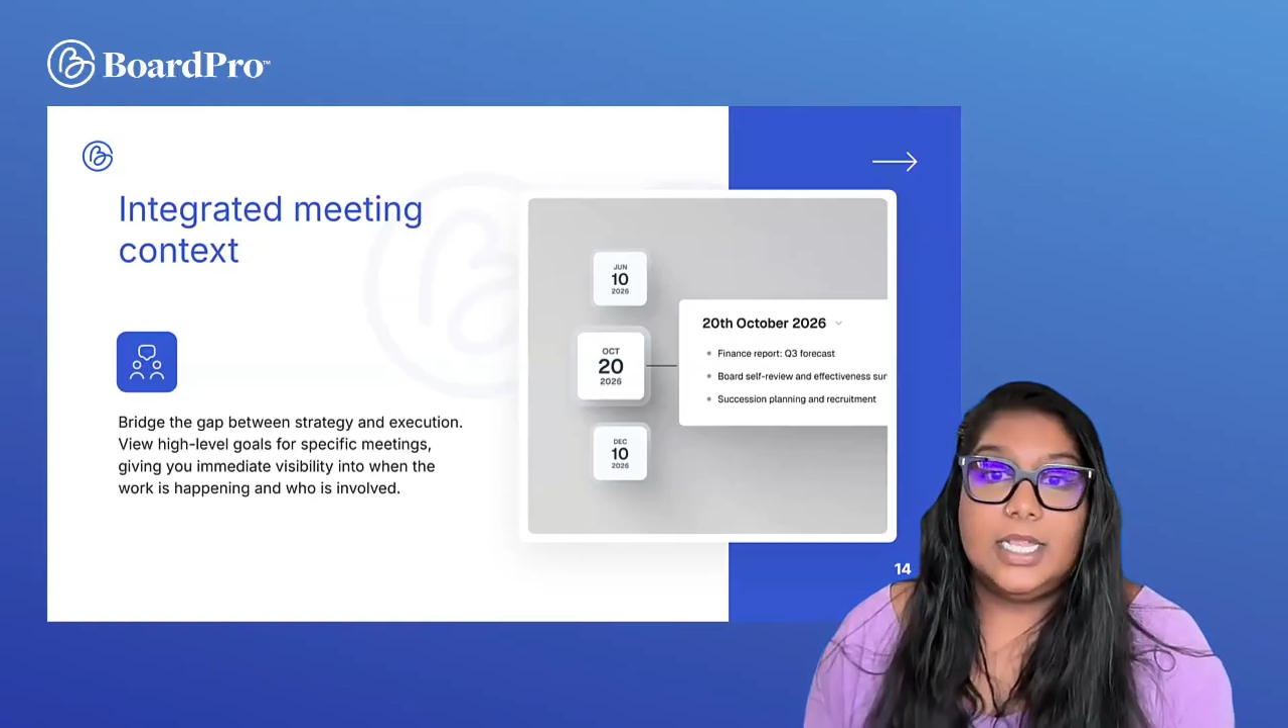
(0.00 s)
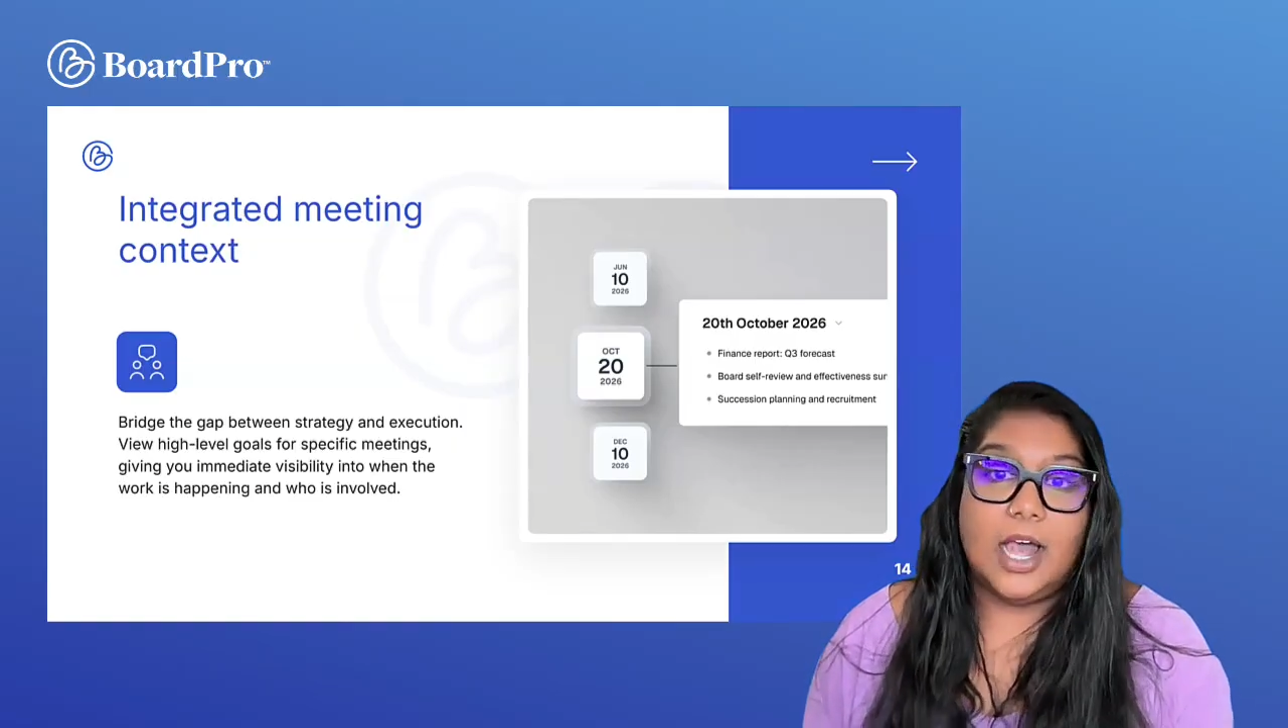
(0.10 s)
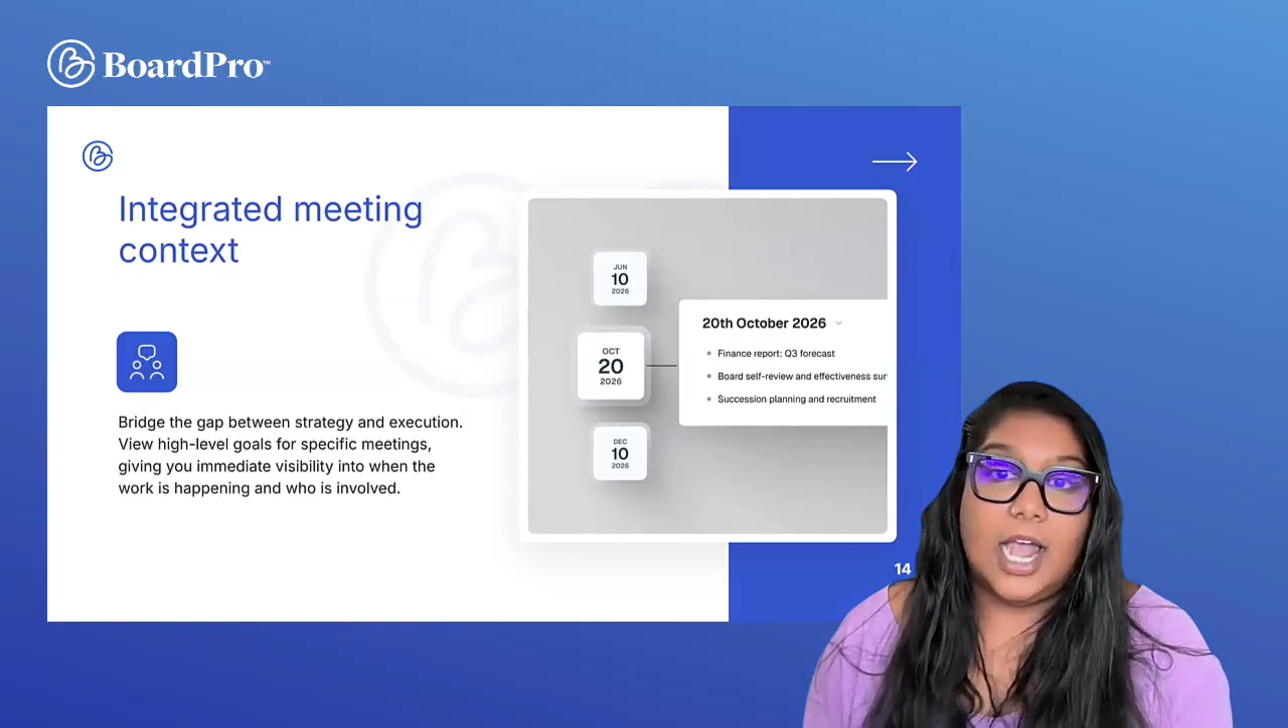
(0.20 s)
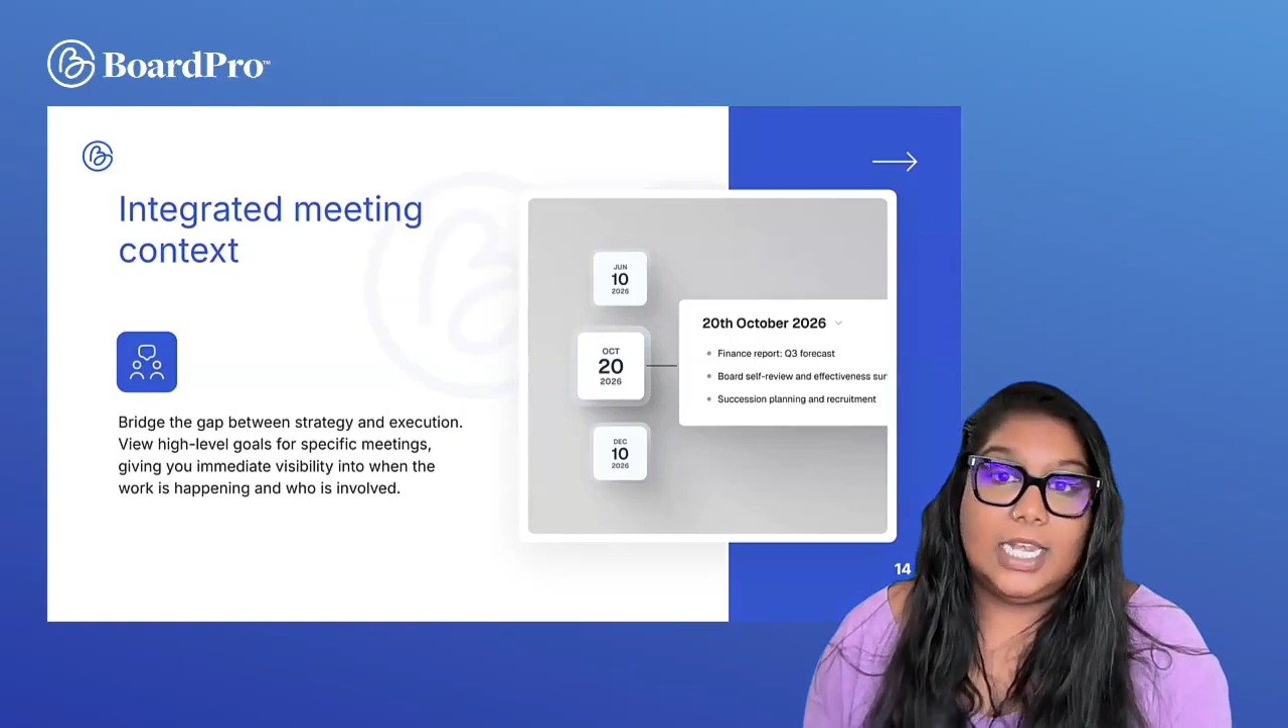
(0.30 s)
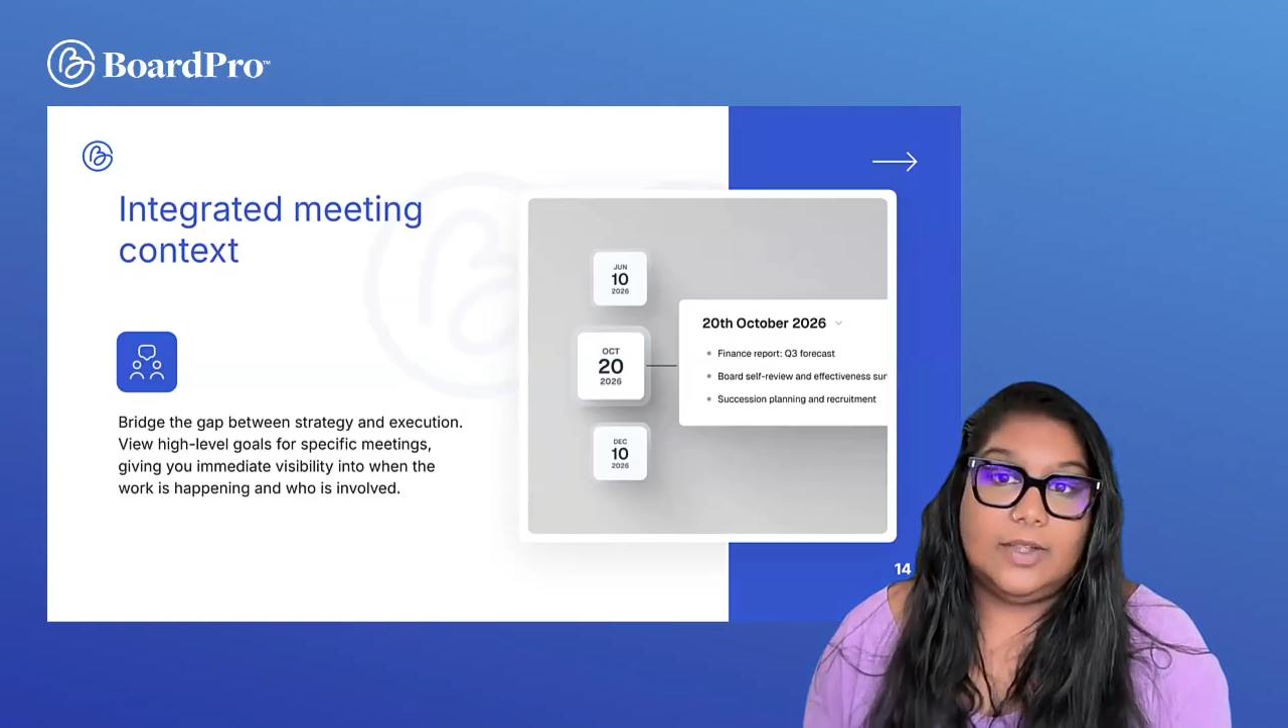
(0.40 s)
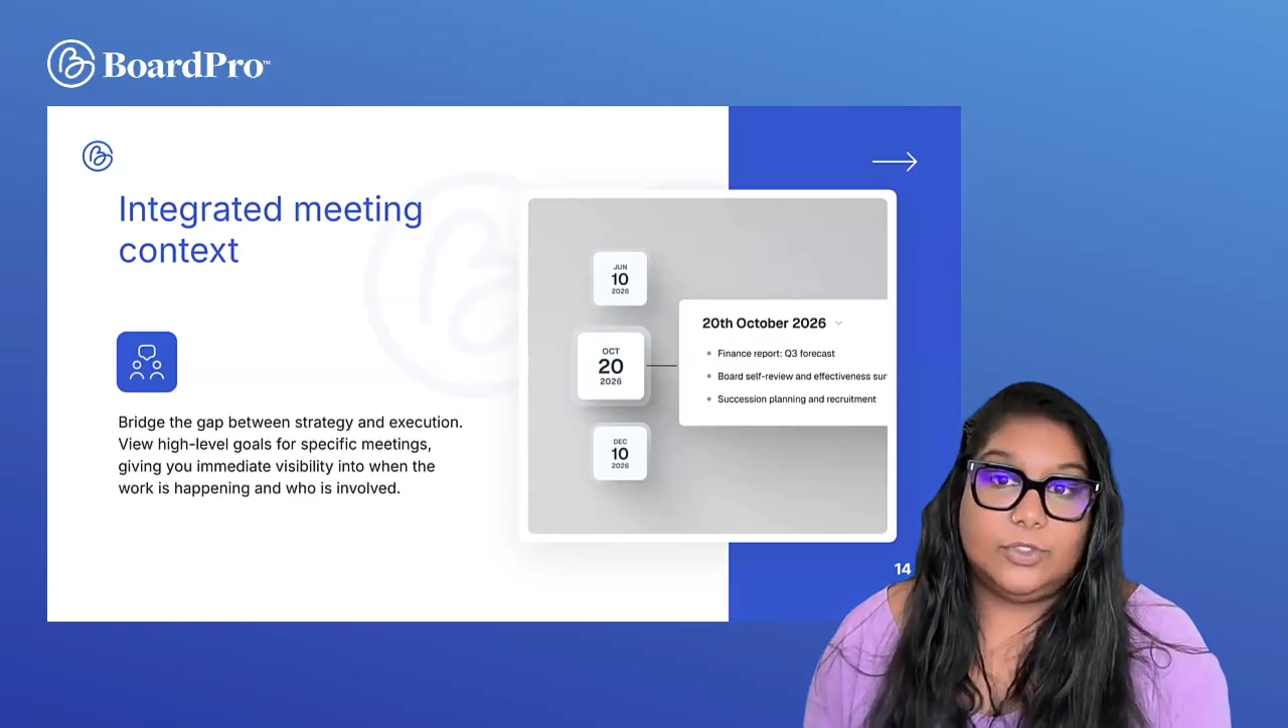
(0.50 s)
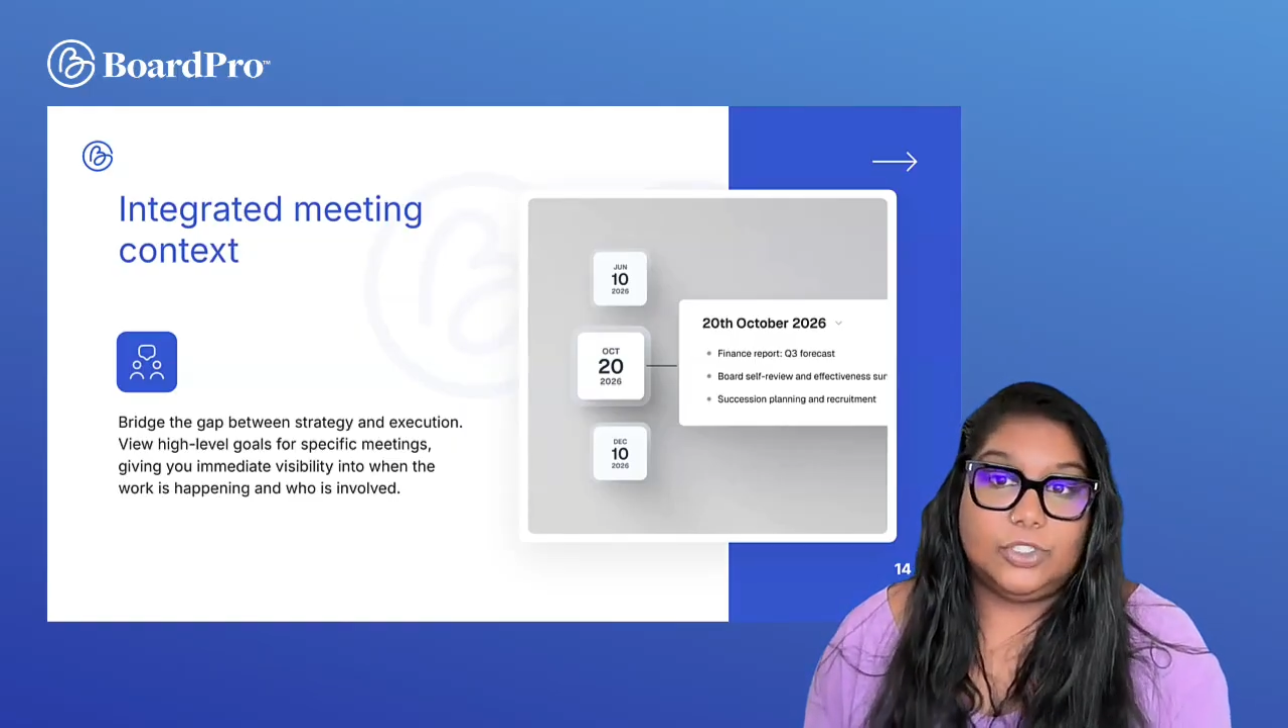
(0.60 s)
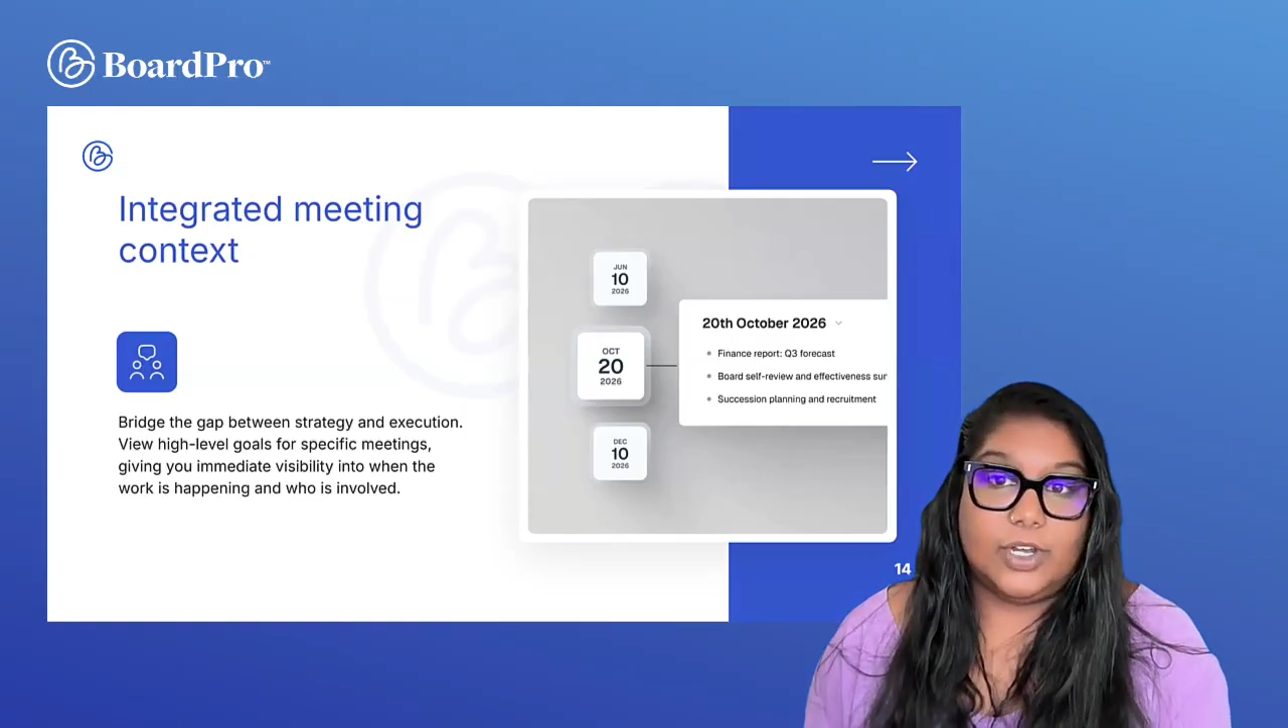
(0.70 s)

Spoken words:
the high-level